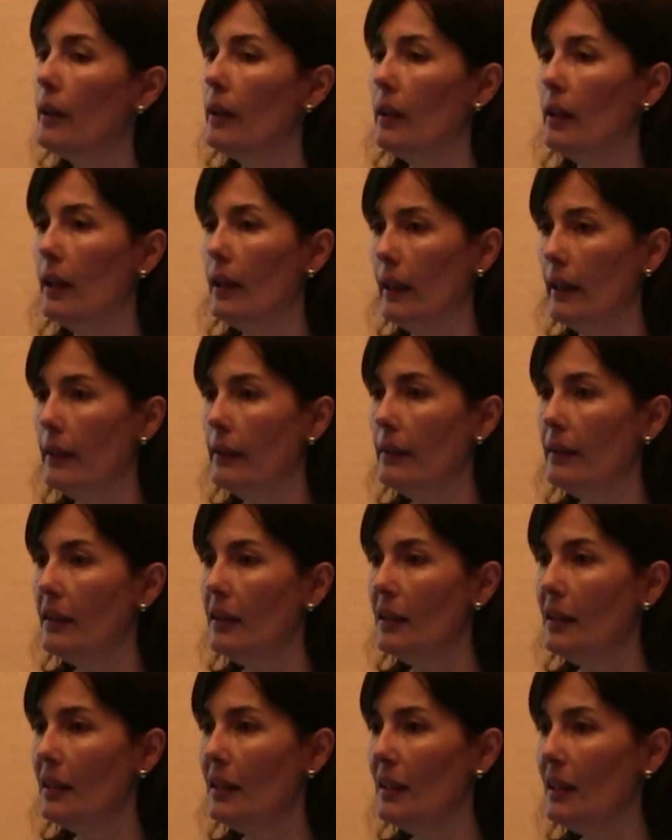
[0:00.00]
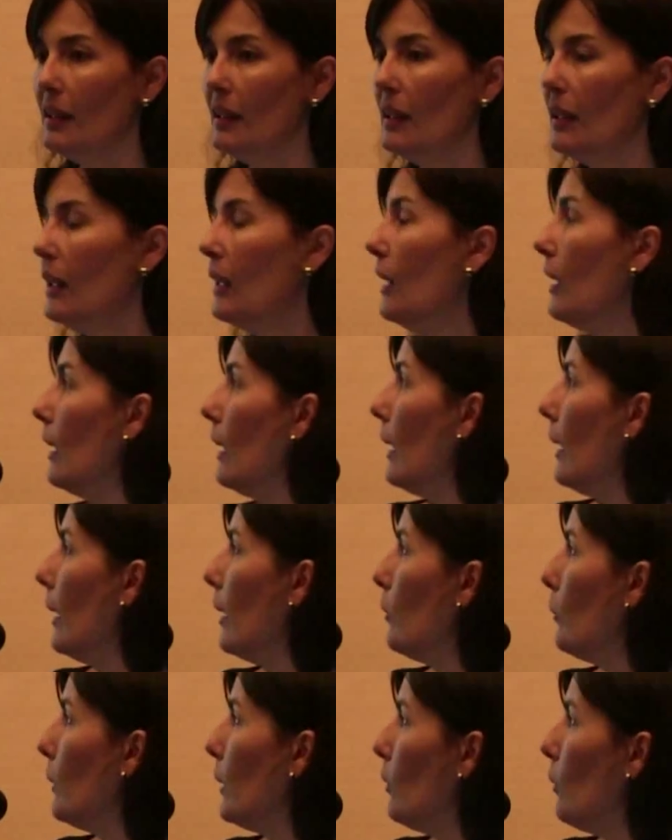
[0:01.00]
lenses,
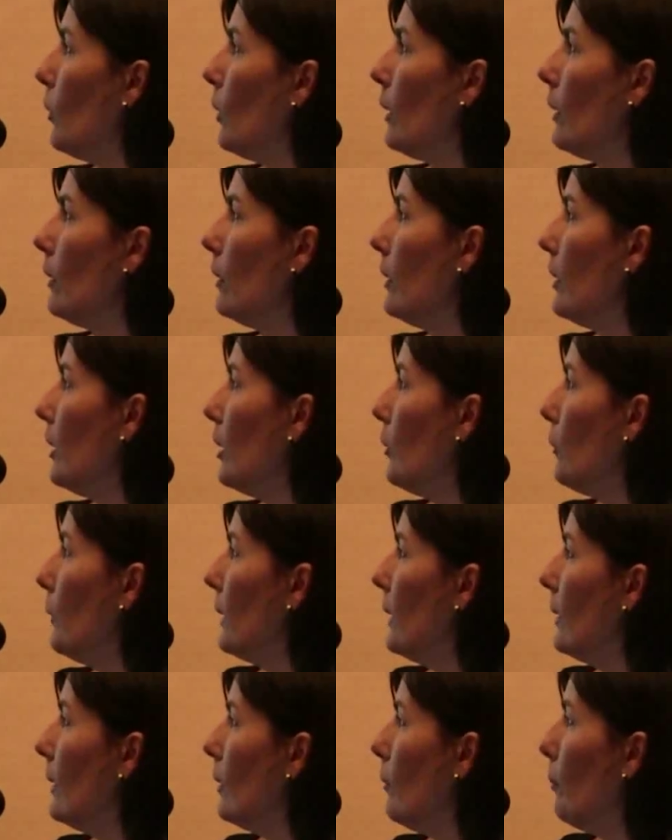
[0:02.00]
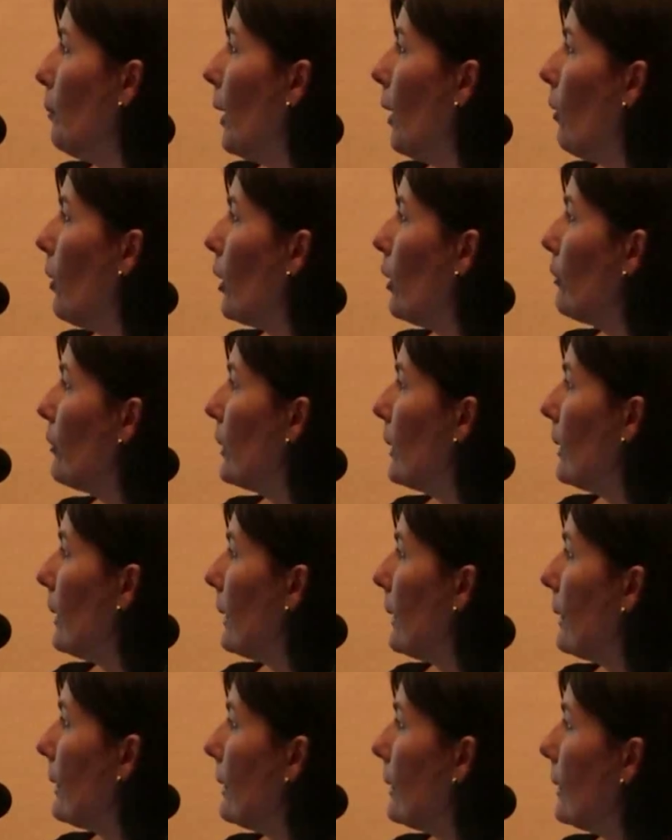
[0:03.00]
and we decrease the power of the
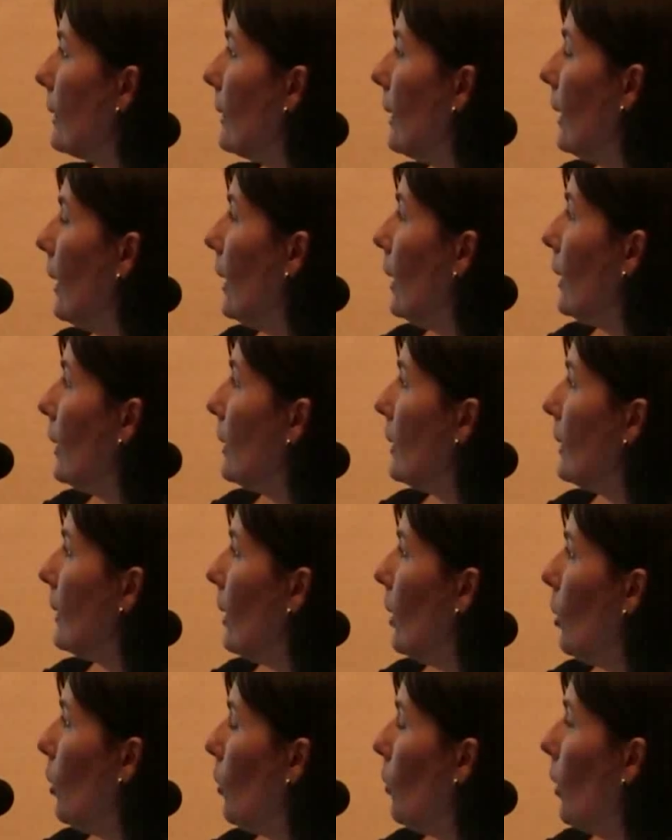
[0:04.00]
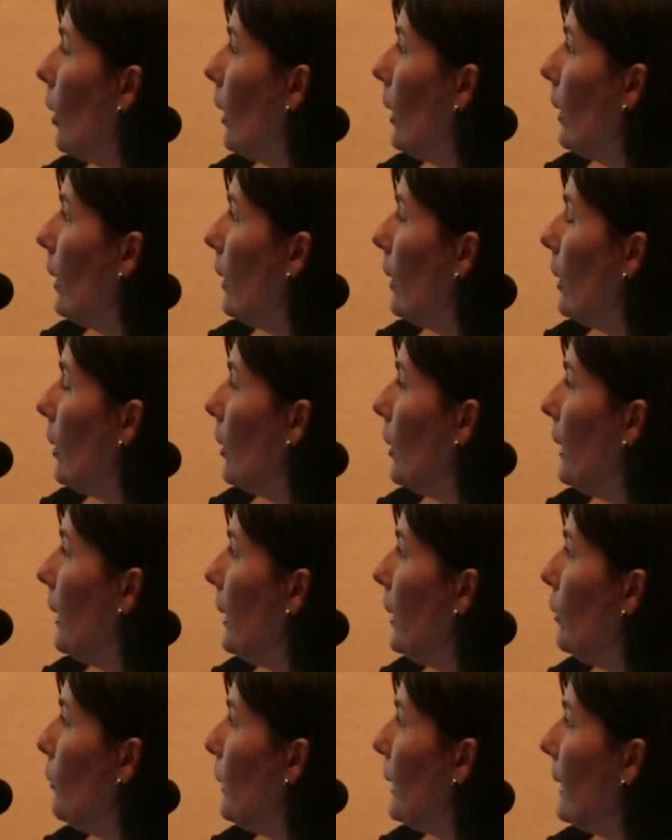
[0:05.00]
lenses. So
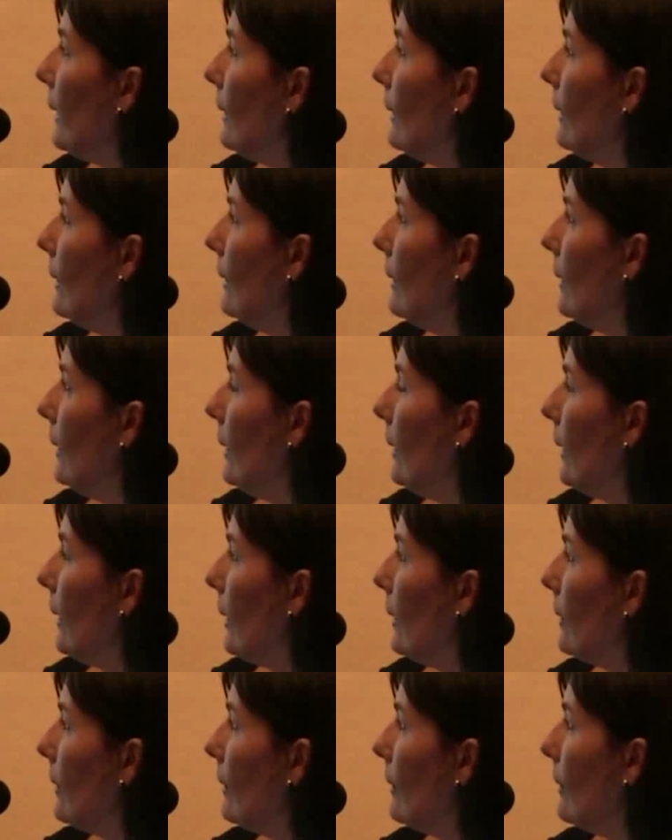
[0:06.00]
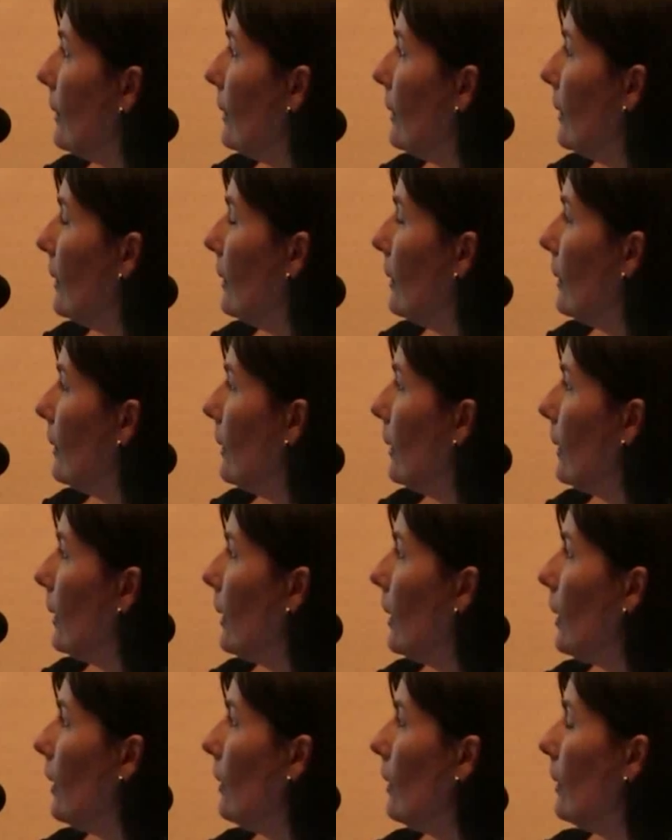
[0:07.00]
here we can see that
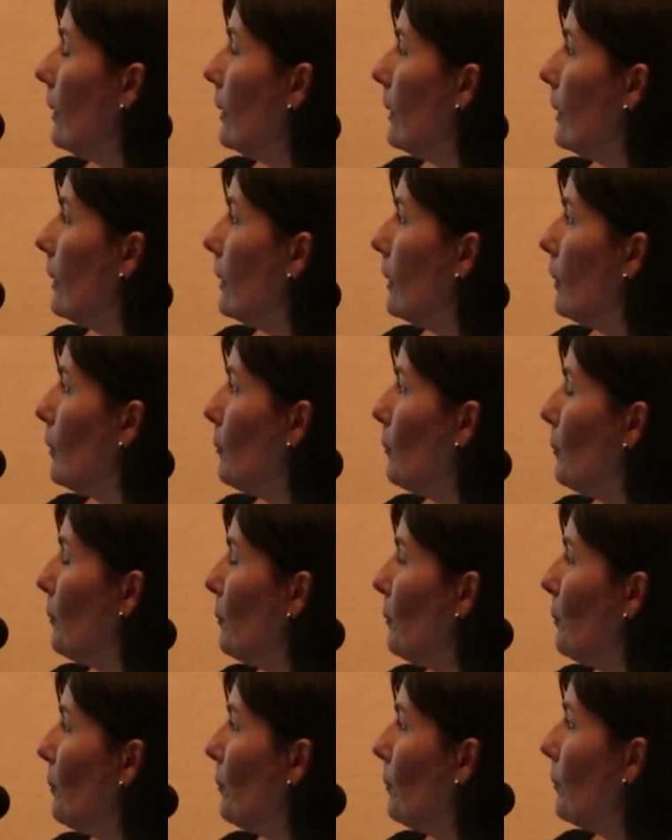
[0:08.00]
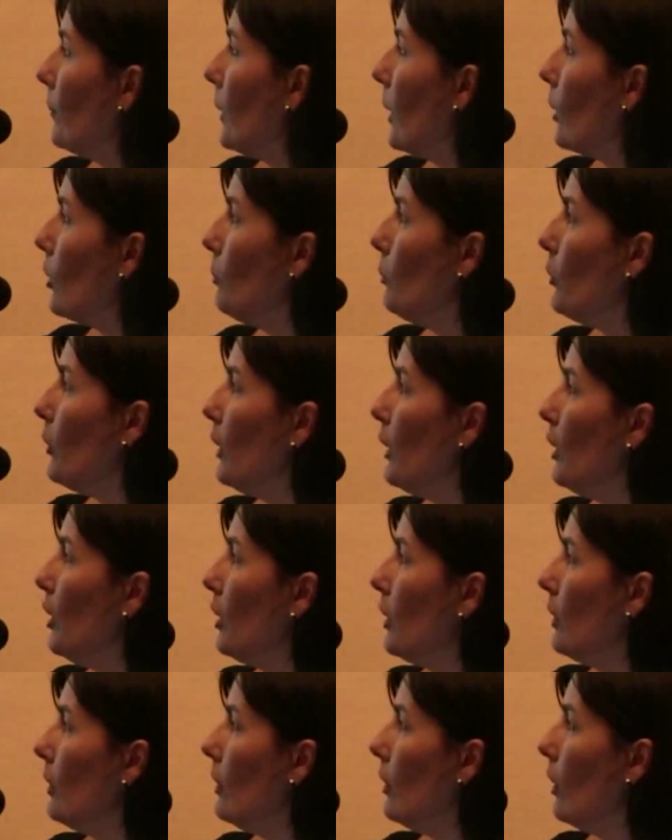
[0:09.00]
the
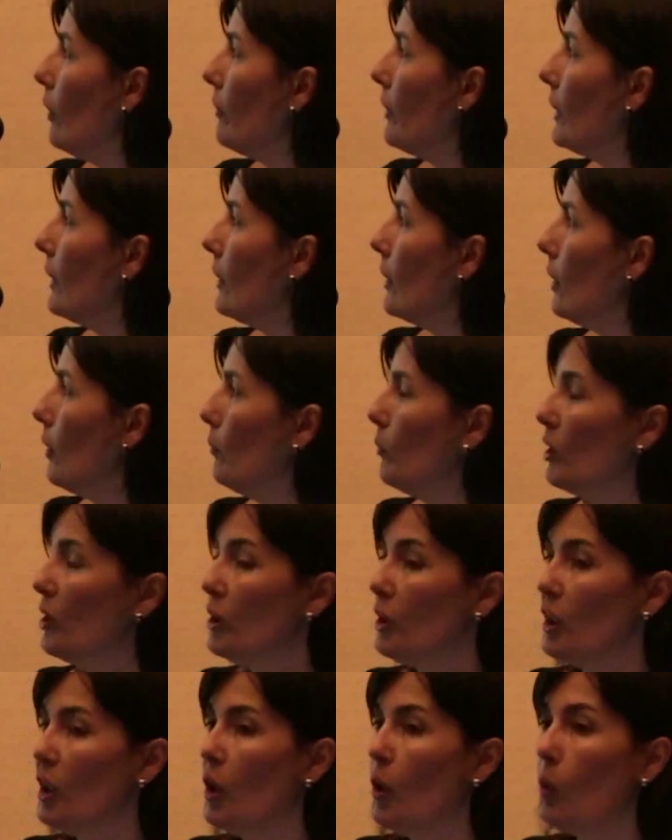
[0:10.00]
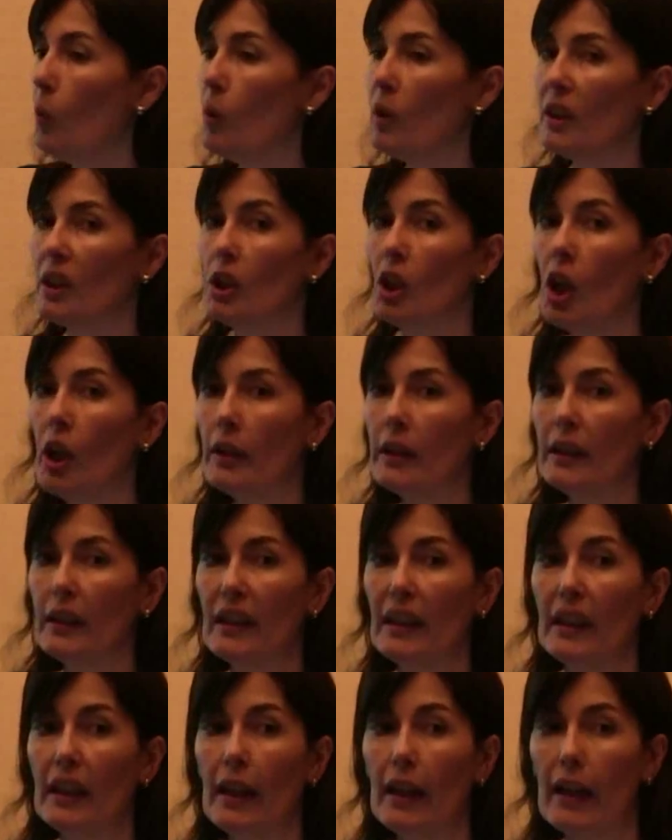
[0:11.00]
accommodation of the subject was not
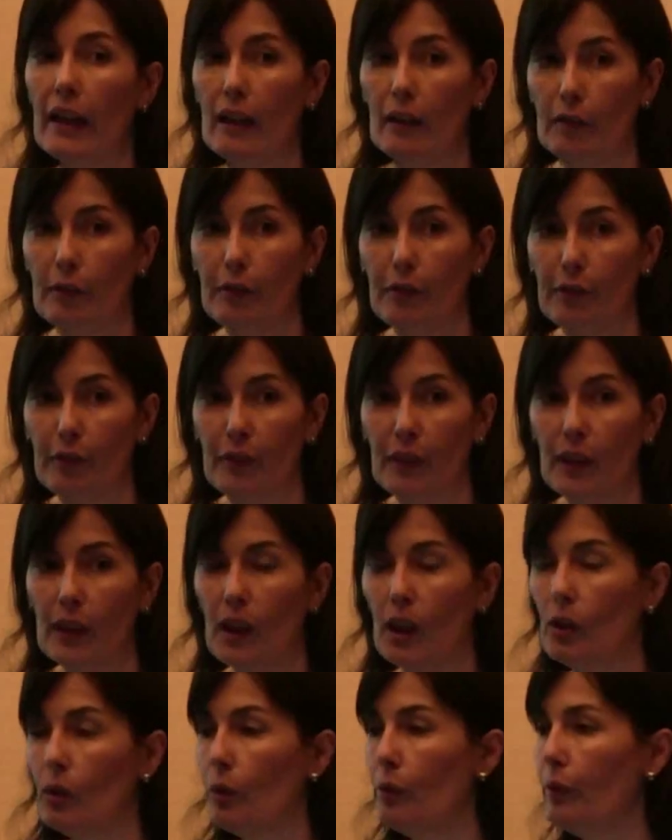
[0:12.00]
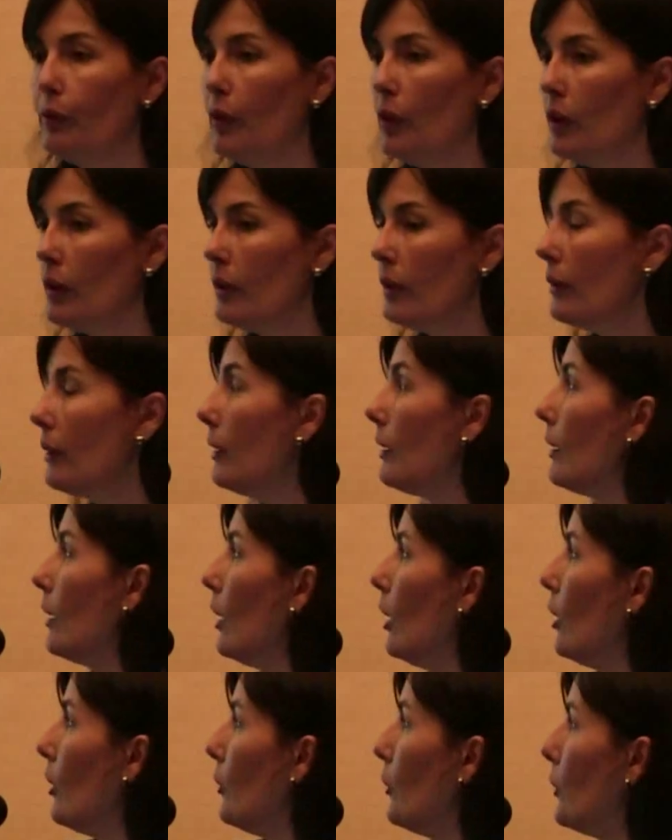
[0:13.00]
enough to focus
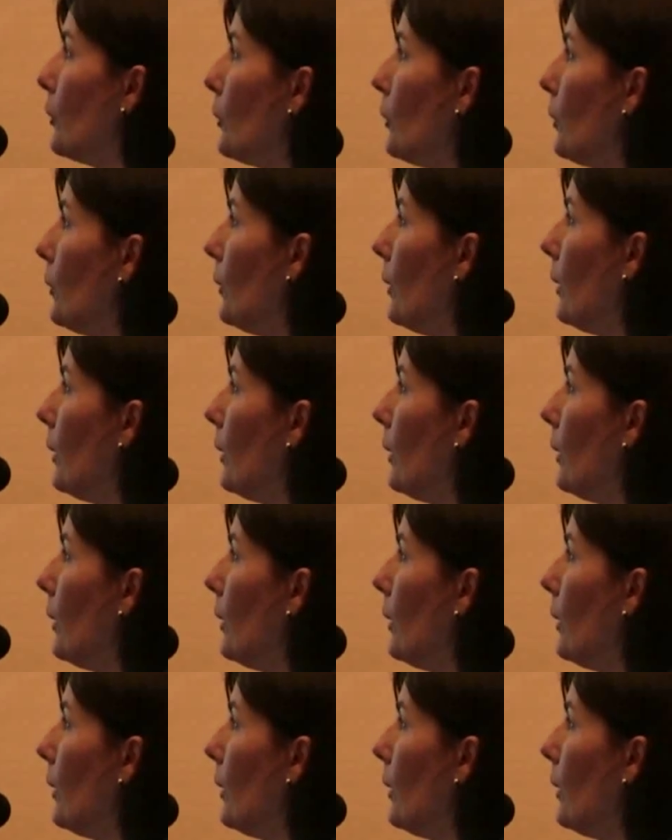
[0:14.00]
through